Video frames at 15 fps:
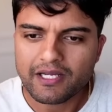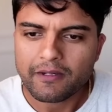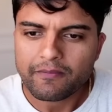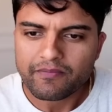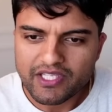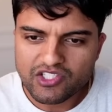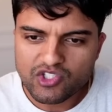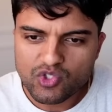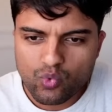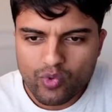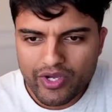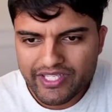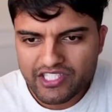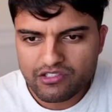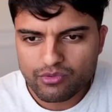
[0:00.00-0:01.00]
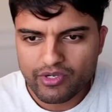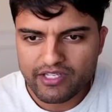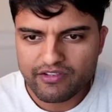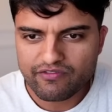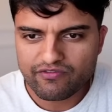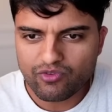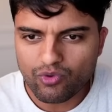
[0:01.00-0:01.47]
In
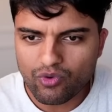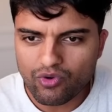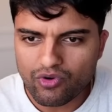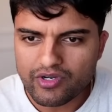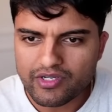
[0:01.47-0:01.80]
2024,